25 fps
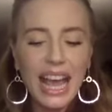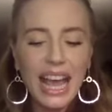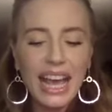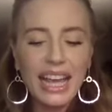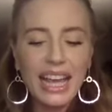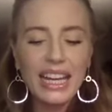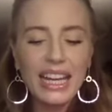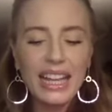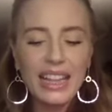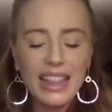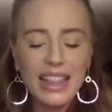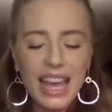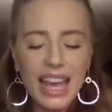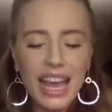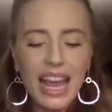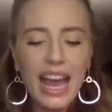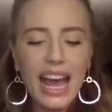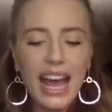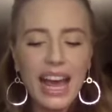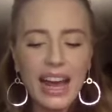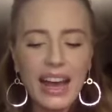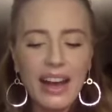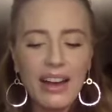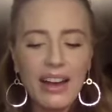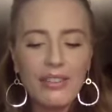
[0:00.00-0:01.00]
And they
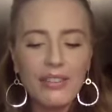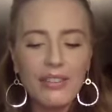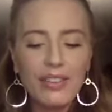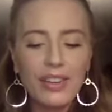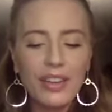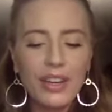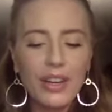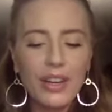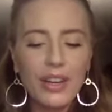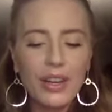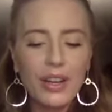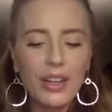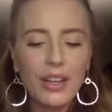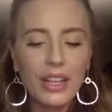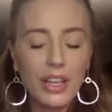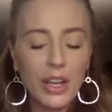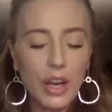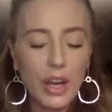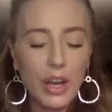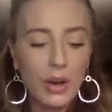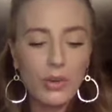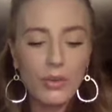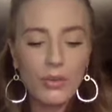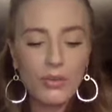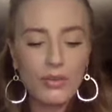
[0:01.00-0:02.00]
have, you
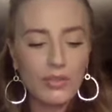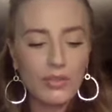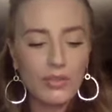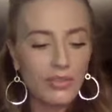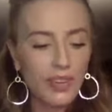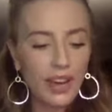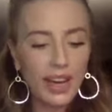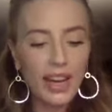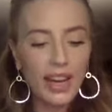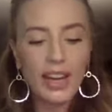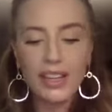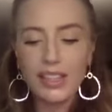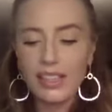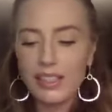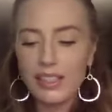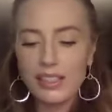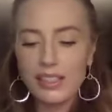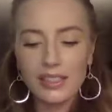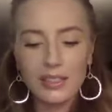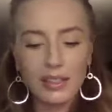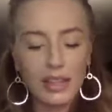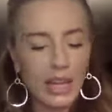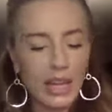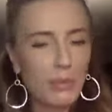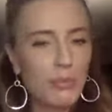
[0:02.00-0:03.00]
know, fed
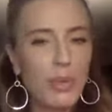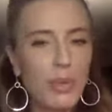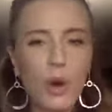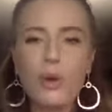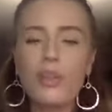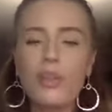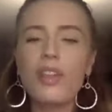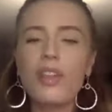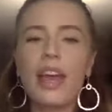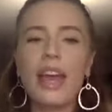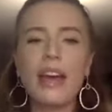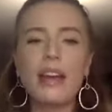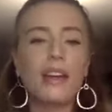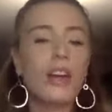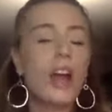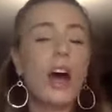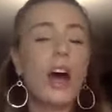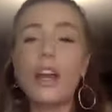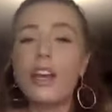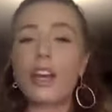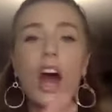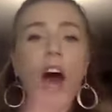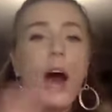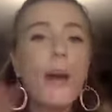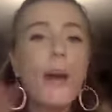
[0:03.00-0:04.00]
us like both,
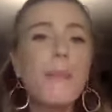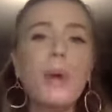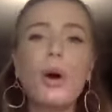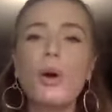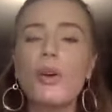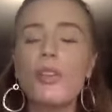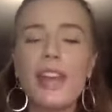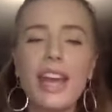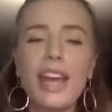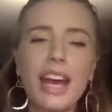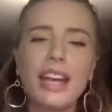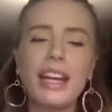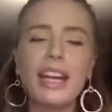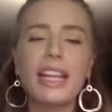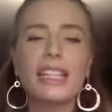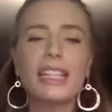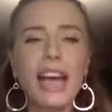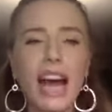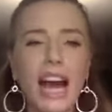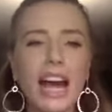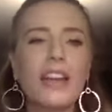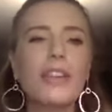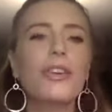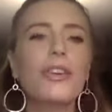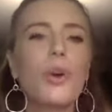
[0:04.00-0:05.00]
not both and, it's
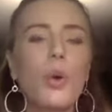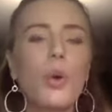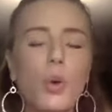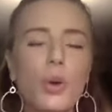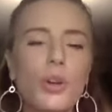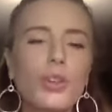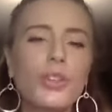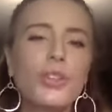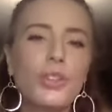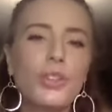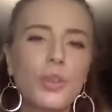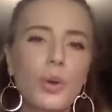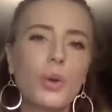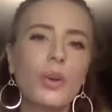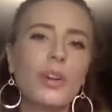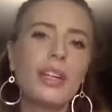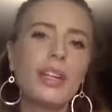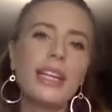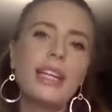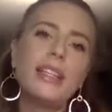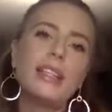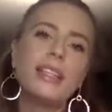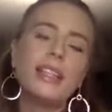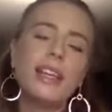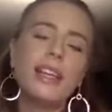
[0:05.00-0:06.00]
either or
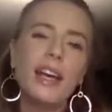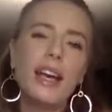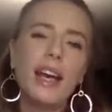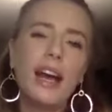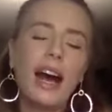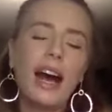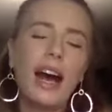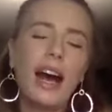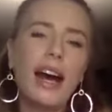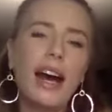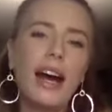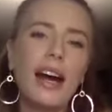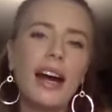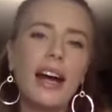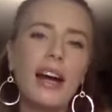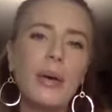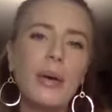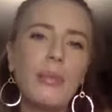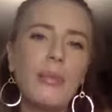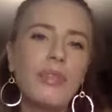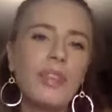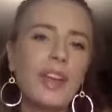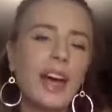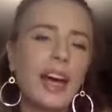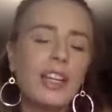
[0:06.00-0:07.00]
stories
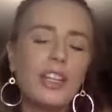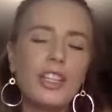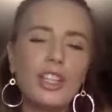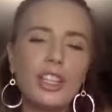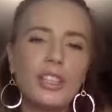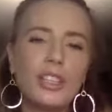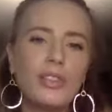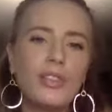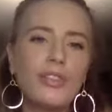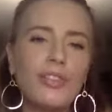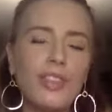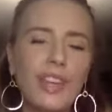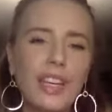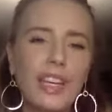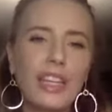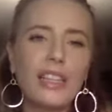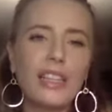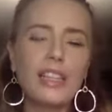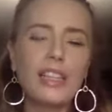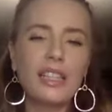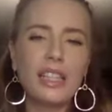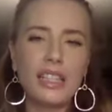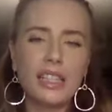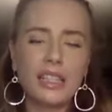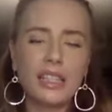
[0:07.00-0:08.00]
that just
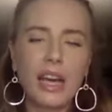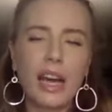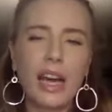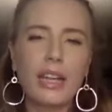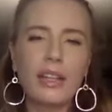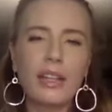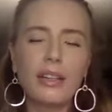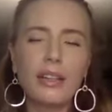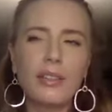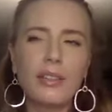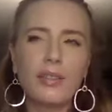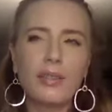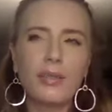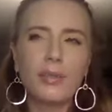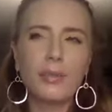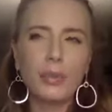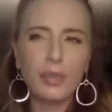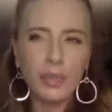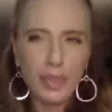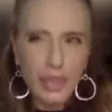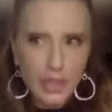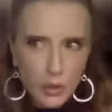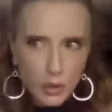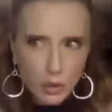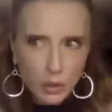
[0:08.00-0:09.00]
feeds this kind of
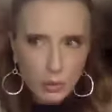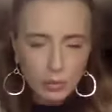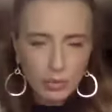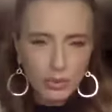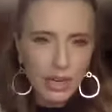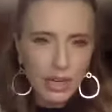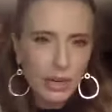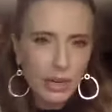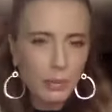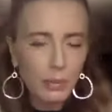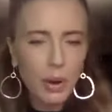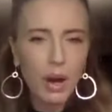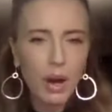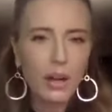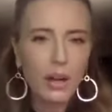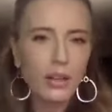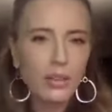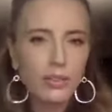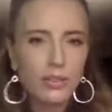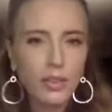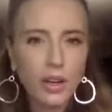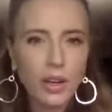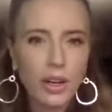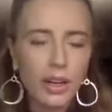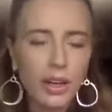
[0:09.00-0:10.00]
lizard brain part
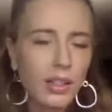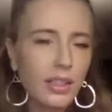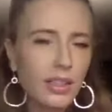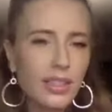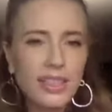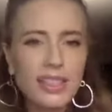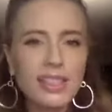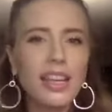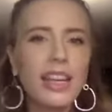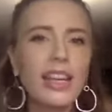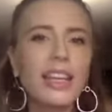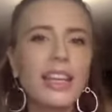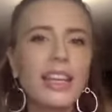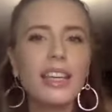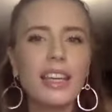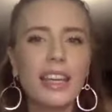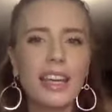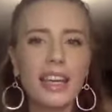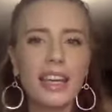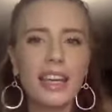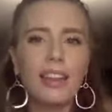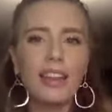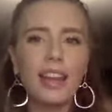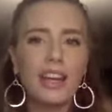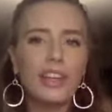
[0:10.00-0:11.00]
of our
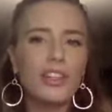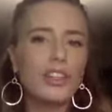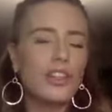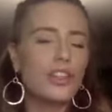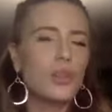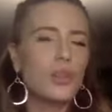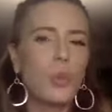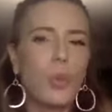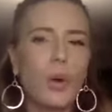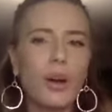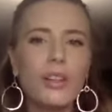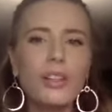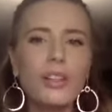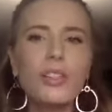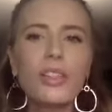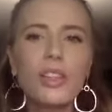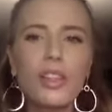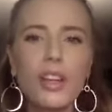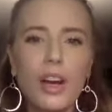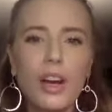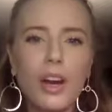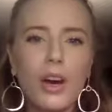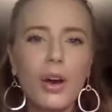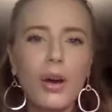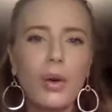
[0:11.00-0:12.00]
psyche that just wants to
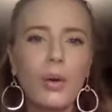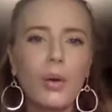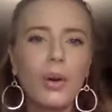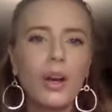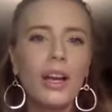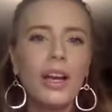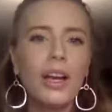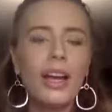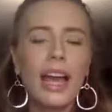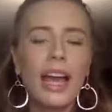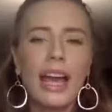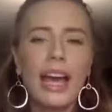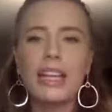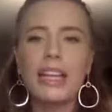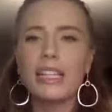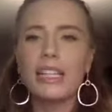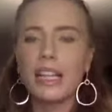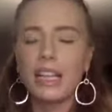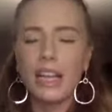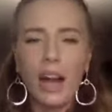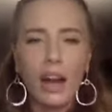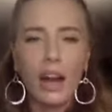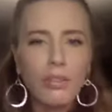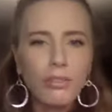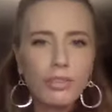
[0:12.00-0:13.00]
know and is
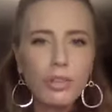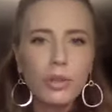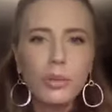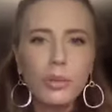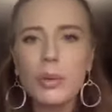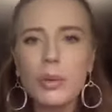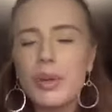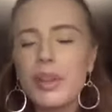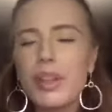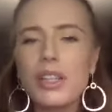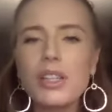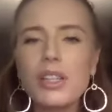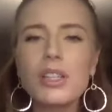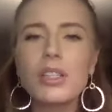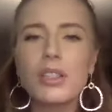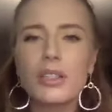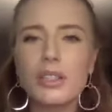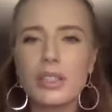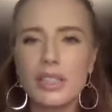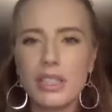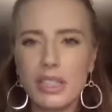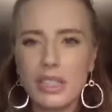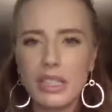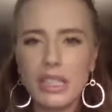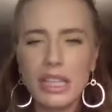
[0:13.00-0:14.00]
uncomfortable with
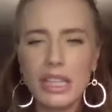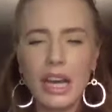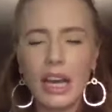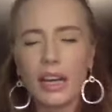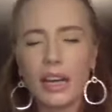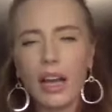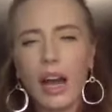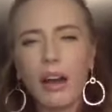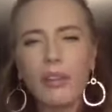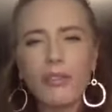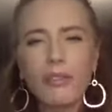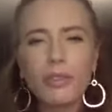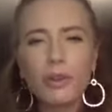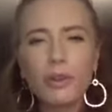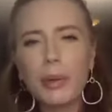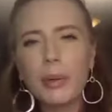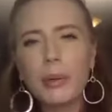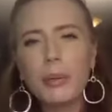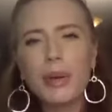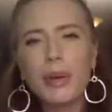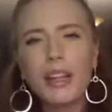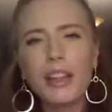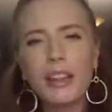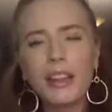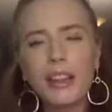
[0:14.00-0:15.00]
uncertainty, uncomfortable
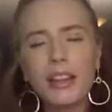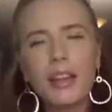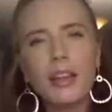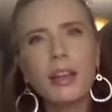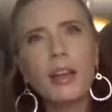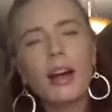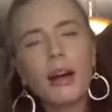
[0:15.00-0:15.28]
with,